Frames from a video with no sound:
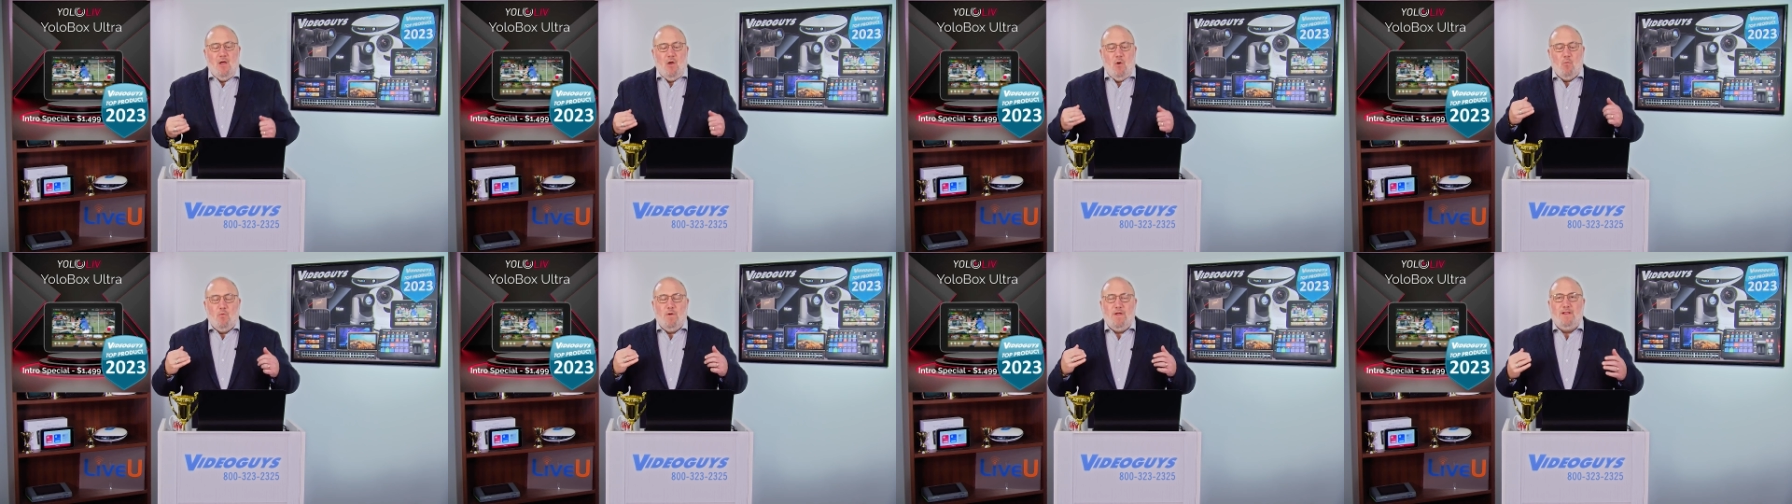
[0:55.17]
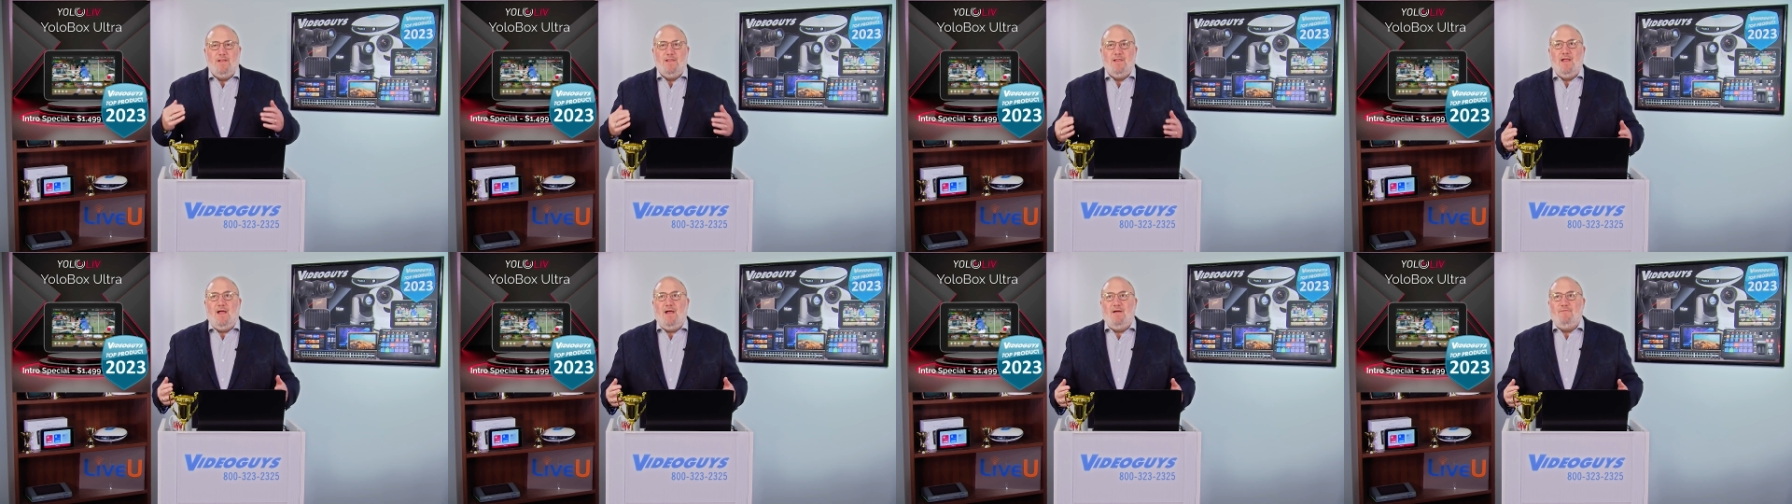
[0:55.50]
We
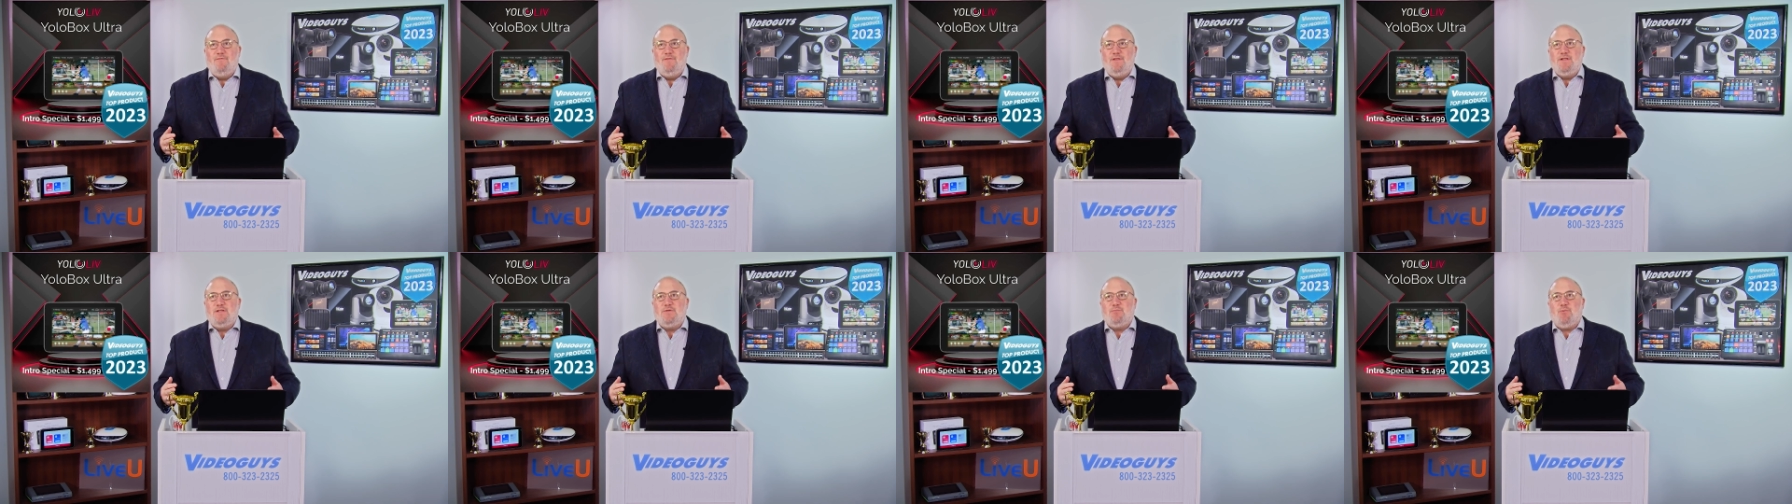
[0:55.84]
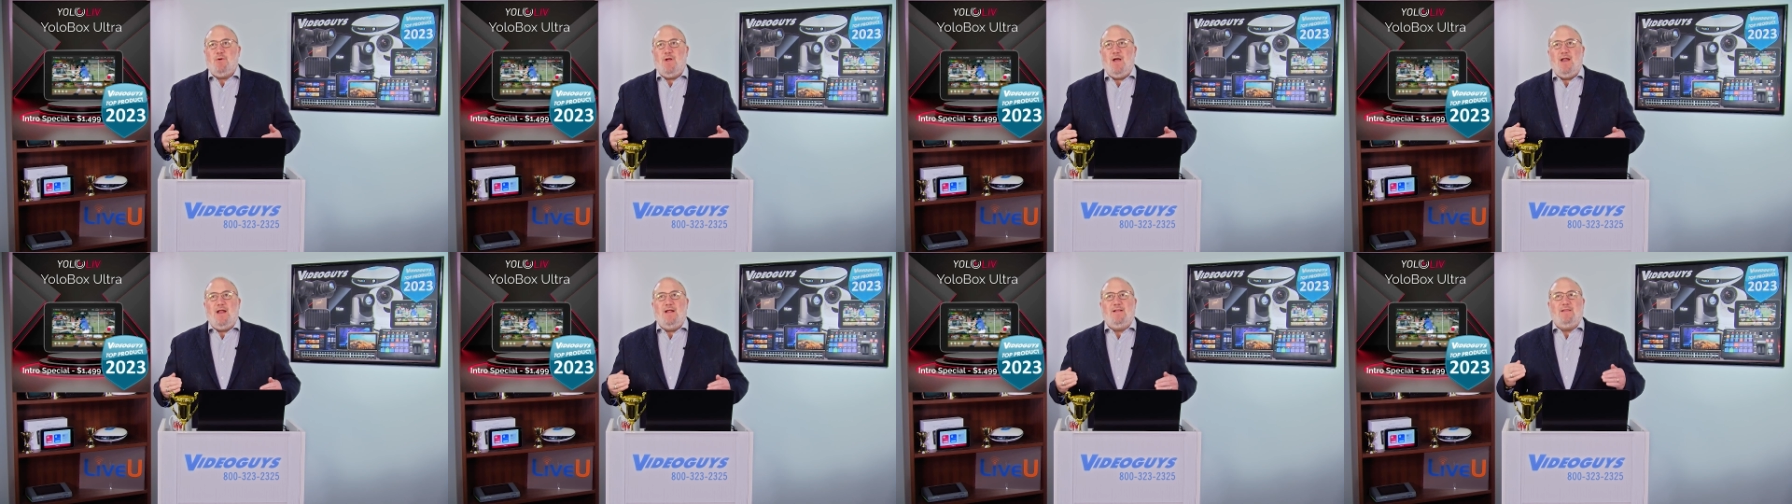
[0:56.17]
love this
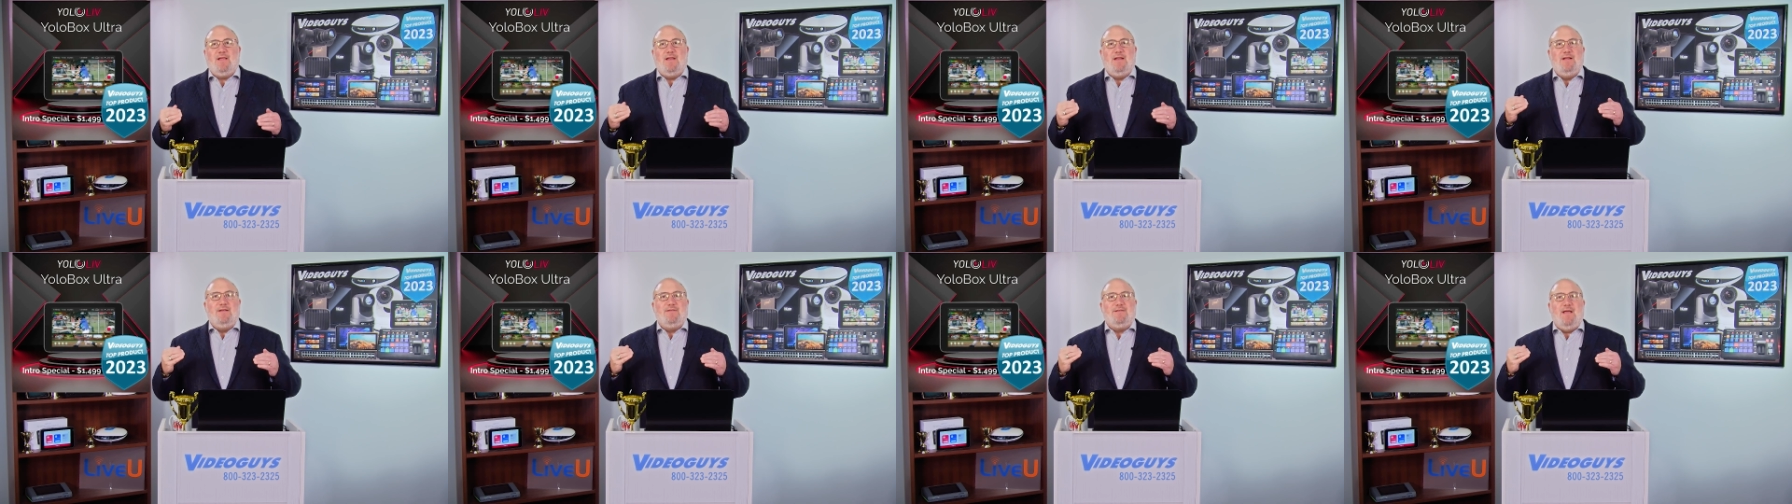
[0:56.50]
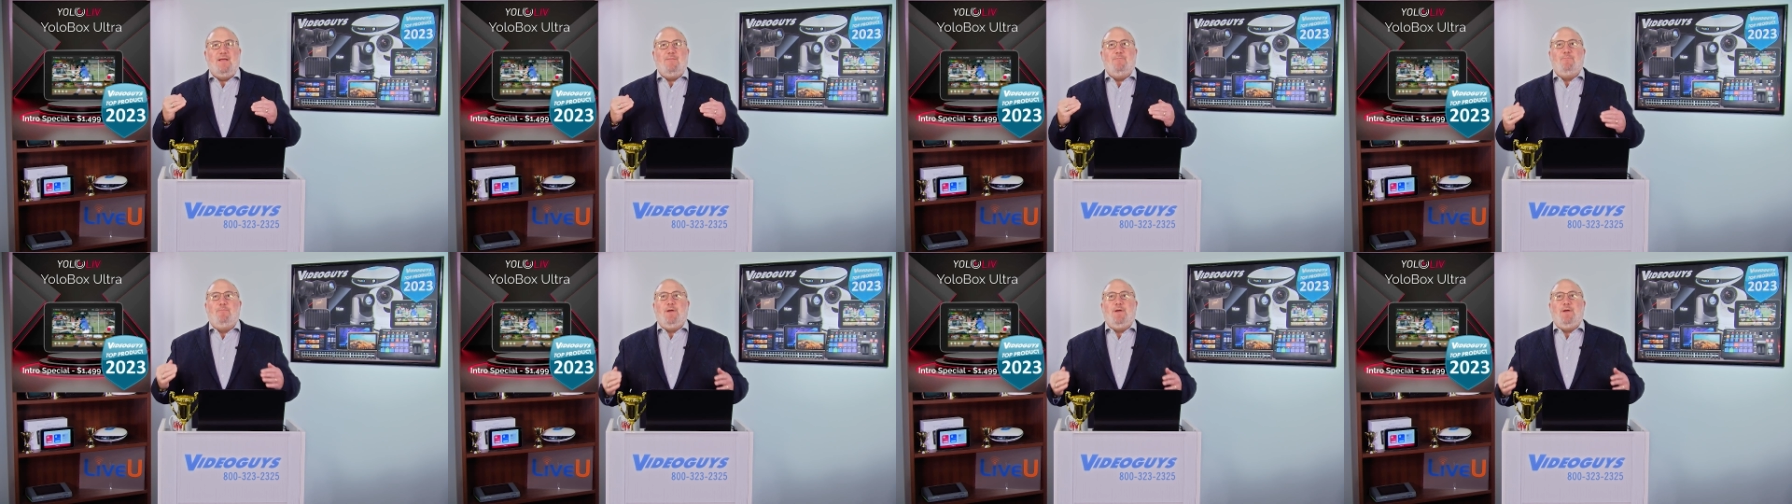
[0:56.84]
product. It is a